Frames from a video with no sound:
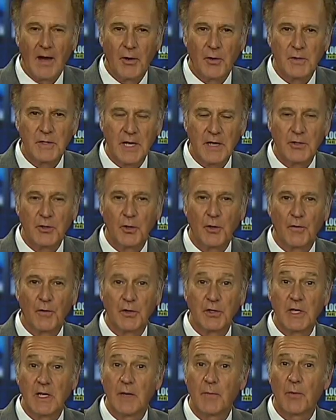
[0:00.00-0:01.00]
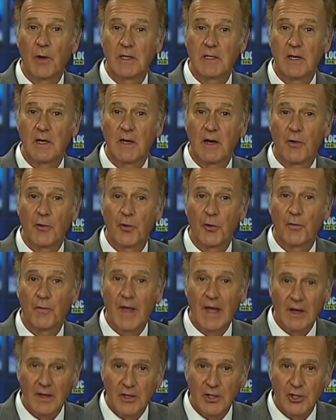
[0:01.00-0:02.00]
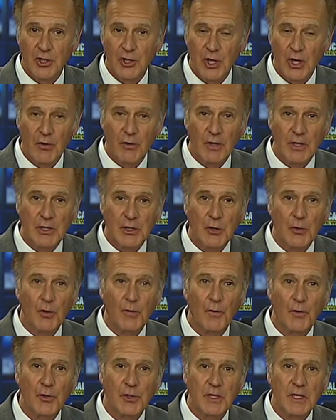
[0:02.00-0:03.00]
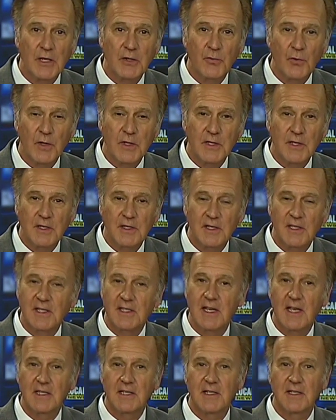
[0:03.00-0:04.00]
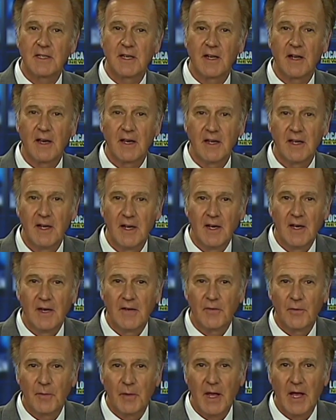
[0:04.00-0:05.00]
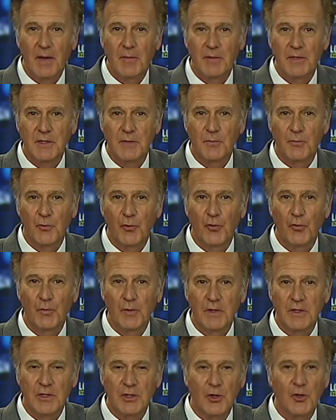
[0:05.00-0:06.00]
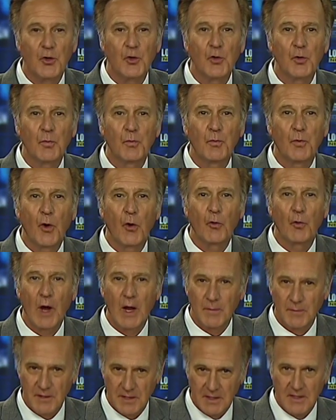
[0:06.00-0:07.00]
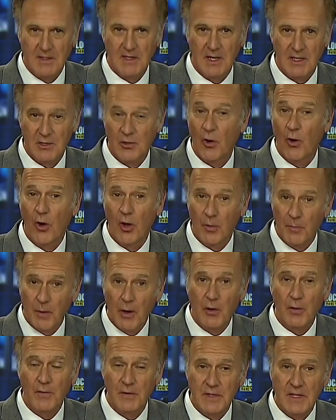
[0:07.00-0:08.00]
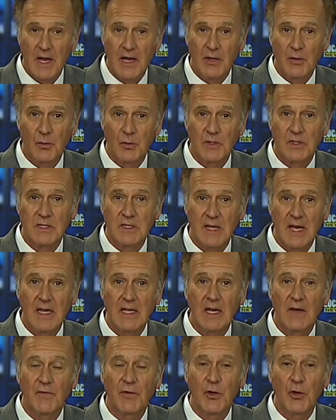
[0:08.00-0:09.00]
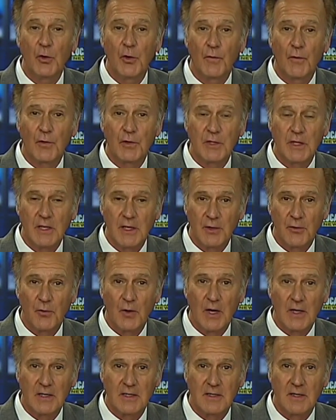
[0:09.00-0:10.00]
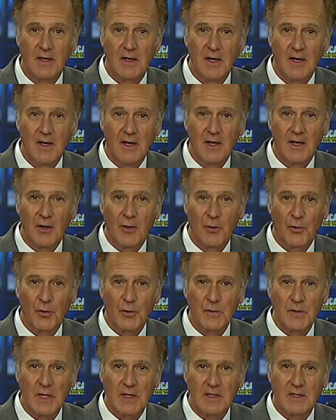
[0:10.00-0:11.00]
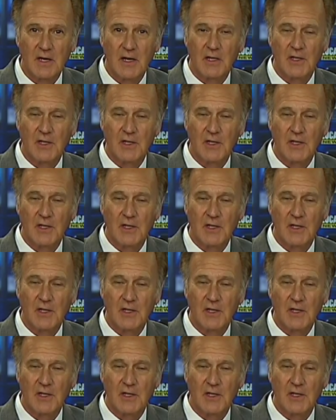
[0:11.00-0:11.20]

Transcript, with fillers: State University President Arthur Vailas shared his university's recent successes tonight, from campus improvements to new program success, all part of his annual State of the University address. Local State's Dennis